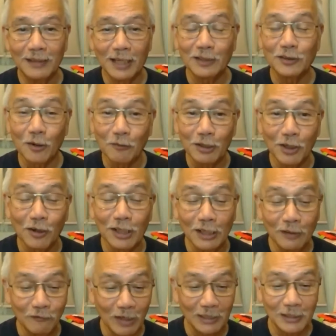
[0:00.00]
And so we're all
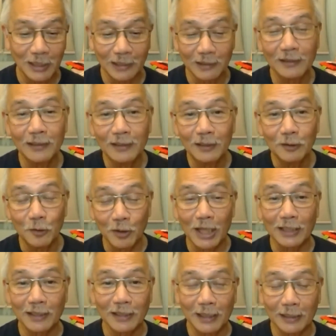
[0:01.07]
invested
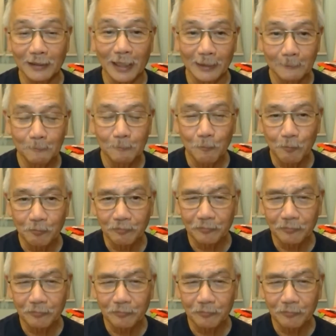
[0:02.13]
together in that.